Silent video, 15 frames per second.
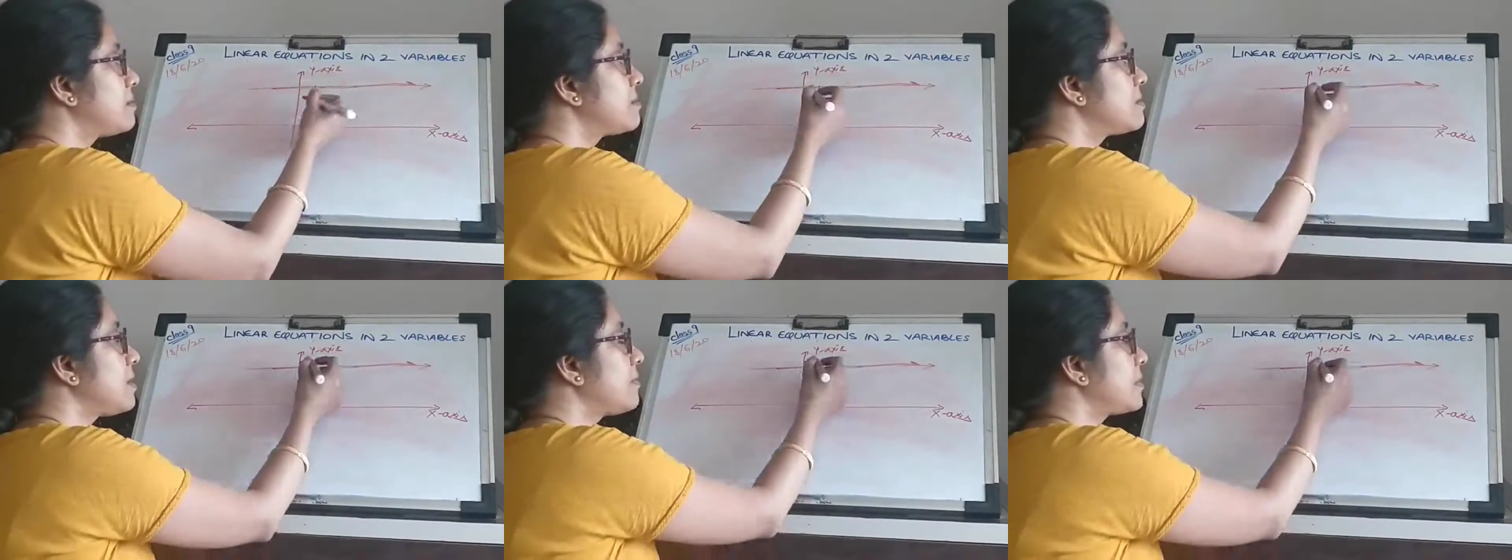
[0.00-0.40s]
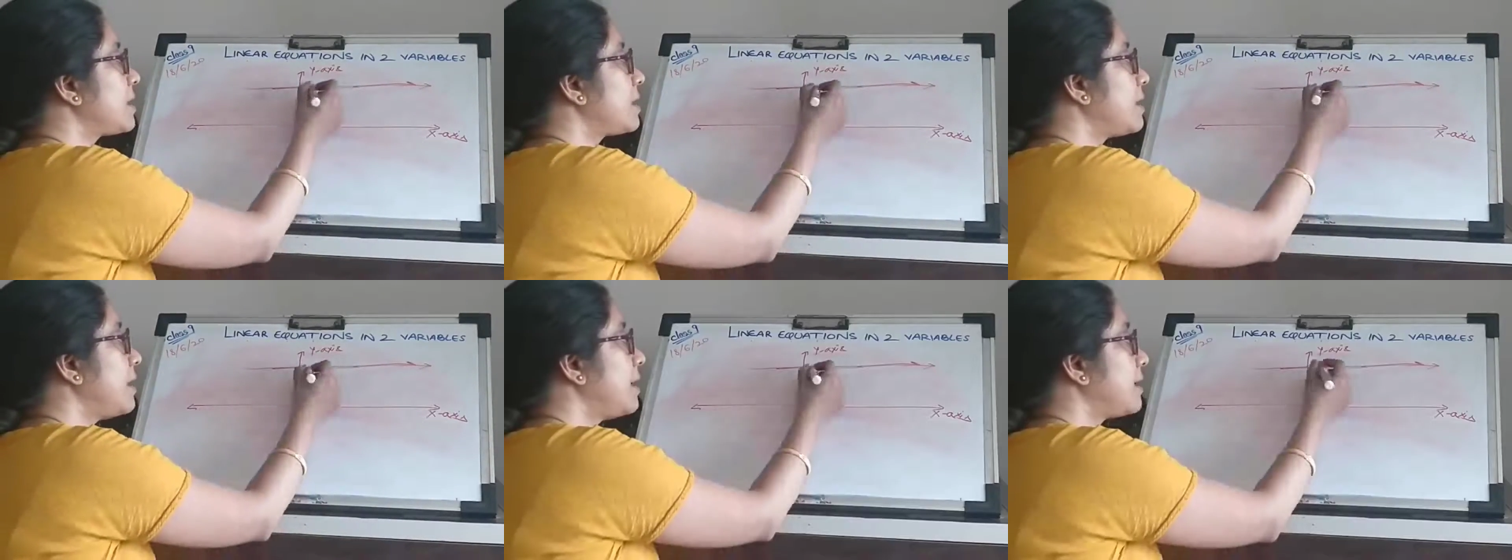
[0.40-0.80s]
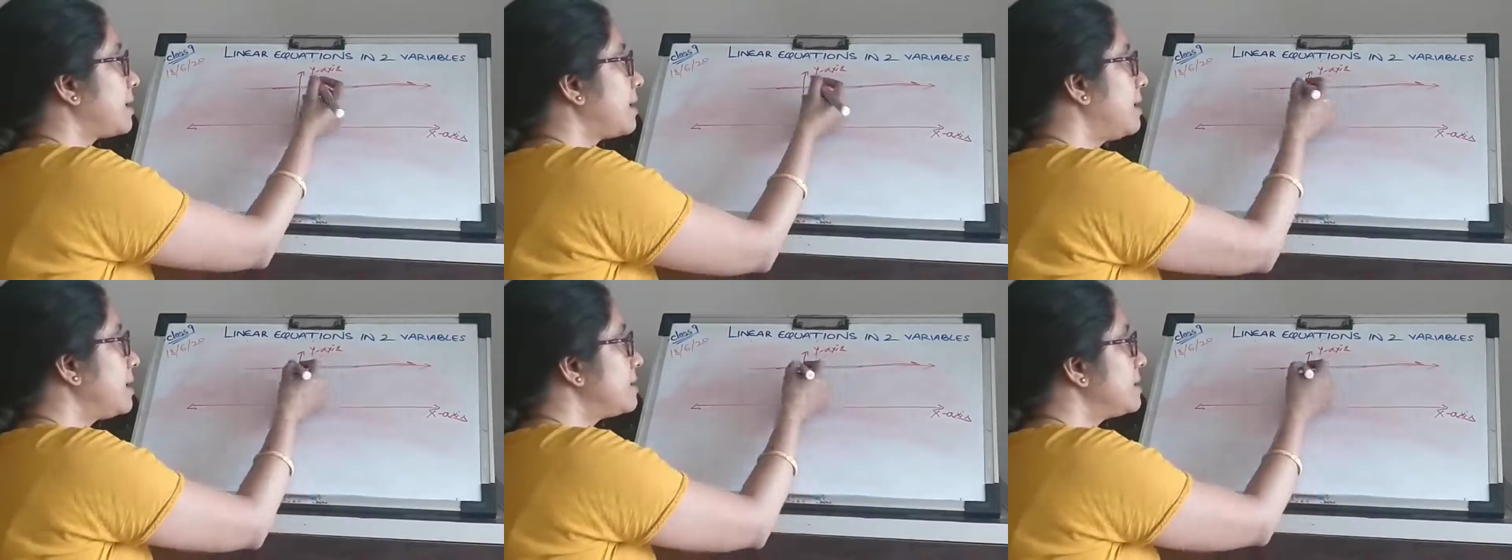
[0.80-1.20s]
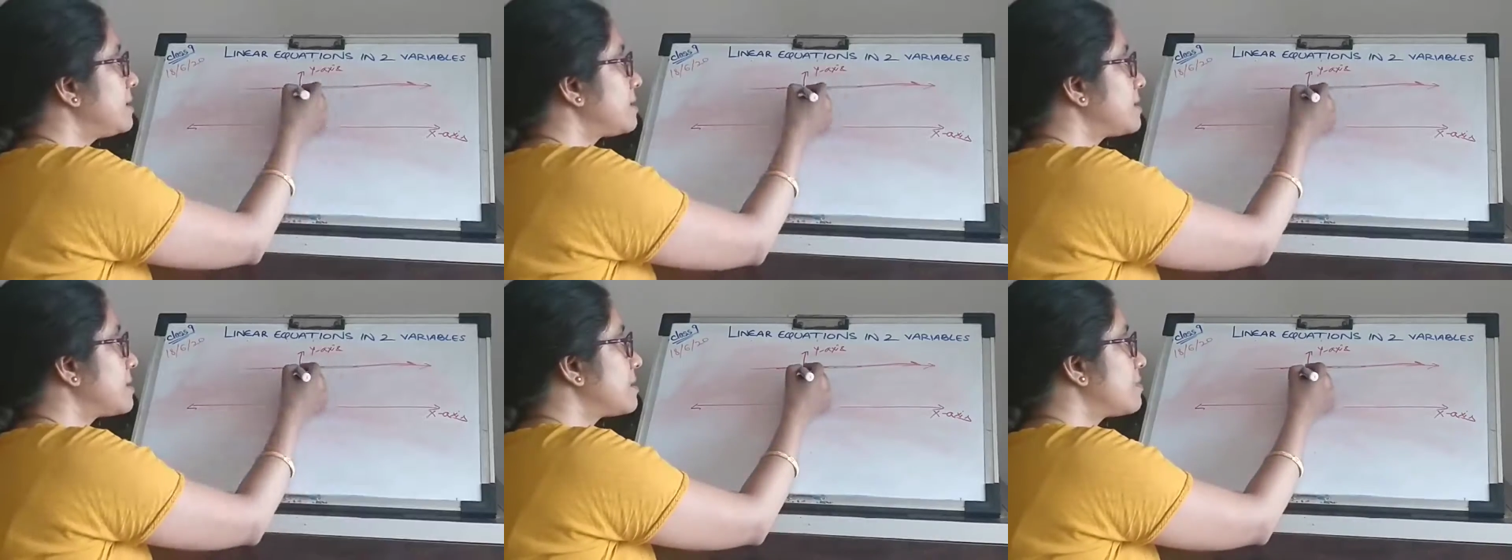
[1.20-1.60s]
something like, let's say
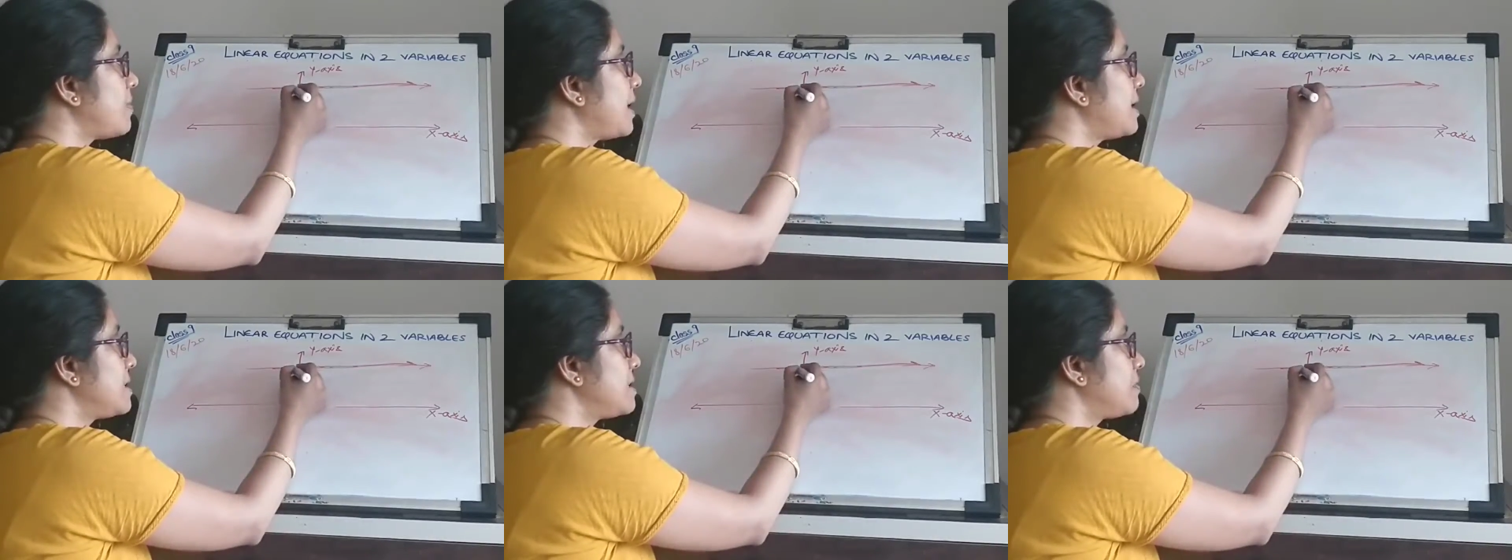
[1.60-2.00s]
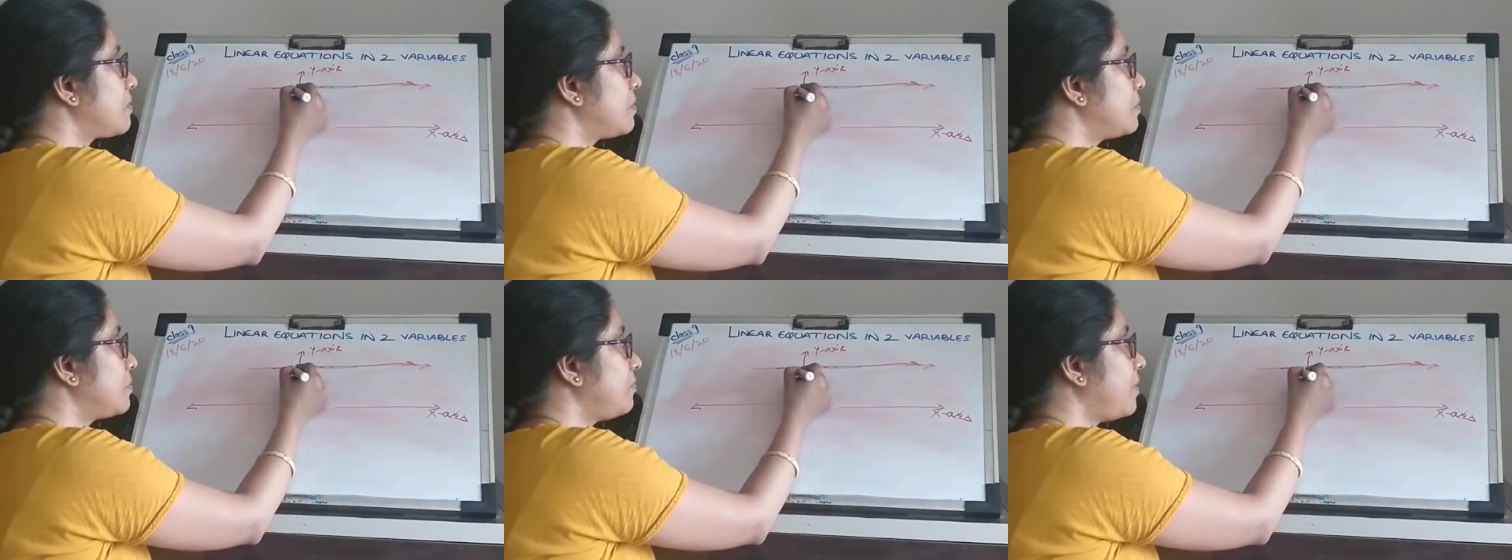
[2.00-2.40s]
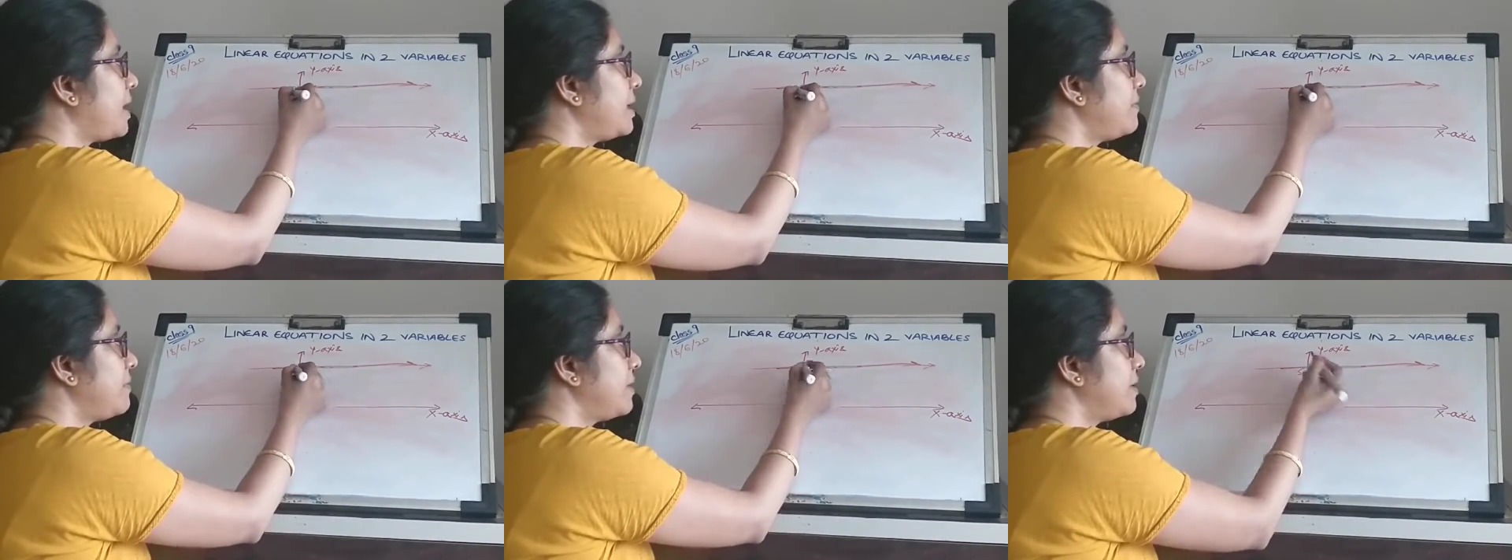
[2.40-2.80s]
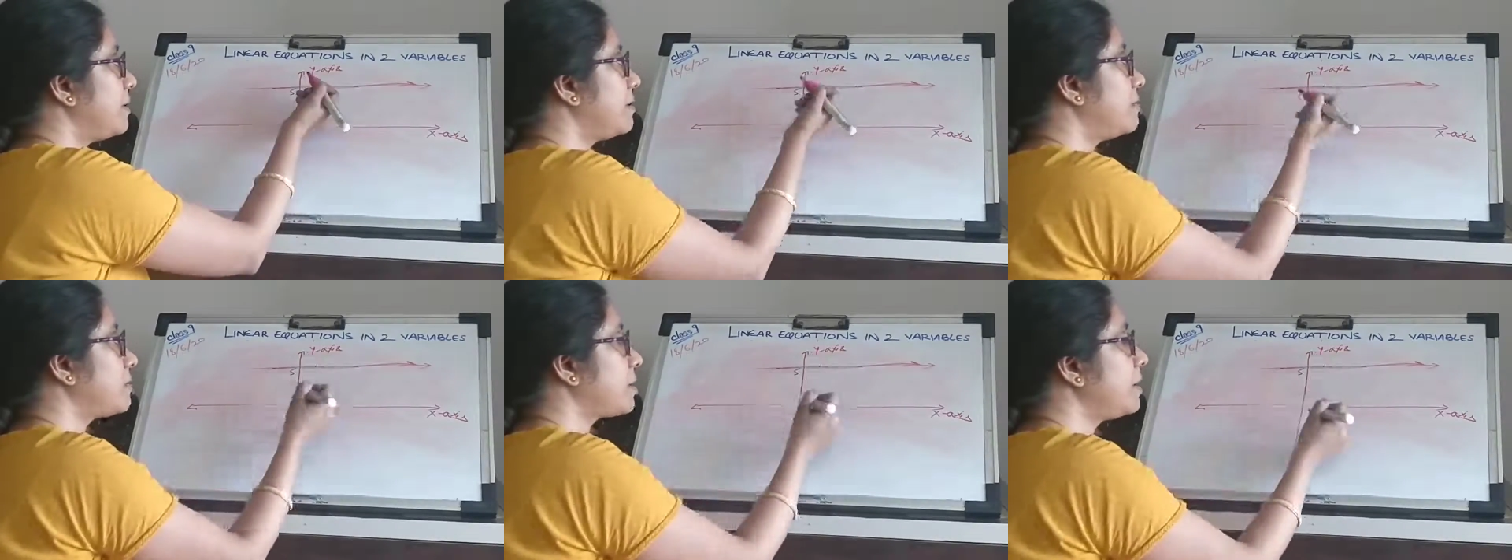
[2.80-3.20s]
this is y is equal to 5 here.
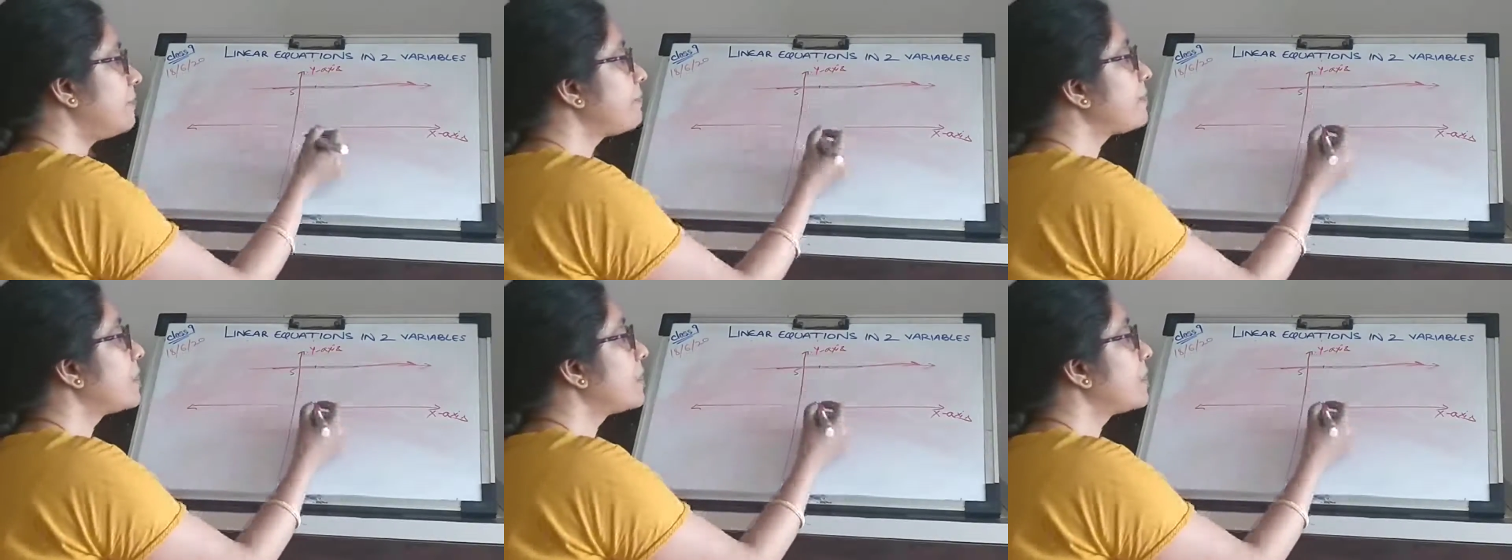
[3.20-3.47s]
Okay,